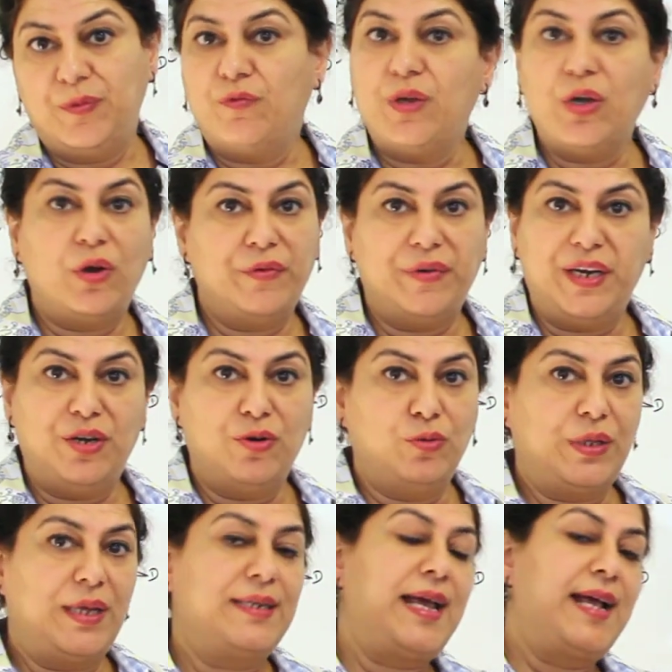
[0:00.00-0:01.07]
We already know
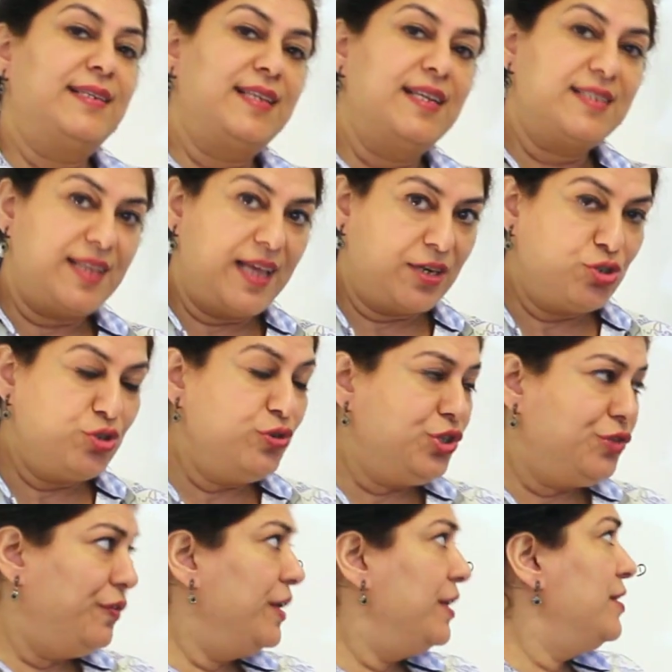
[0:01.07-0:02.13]
that. And since there are 2
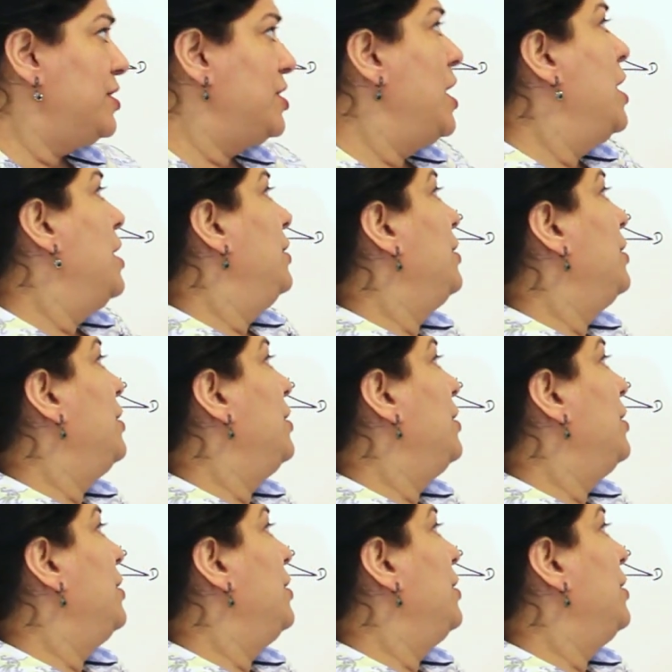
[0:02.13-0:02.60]
spheres,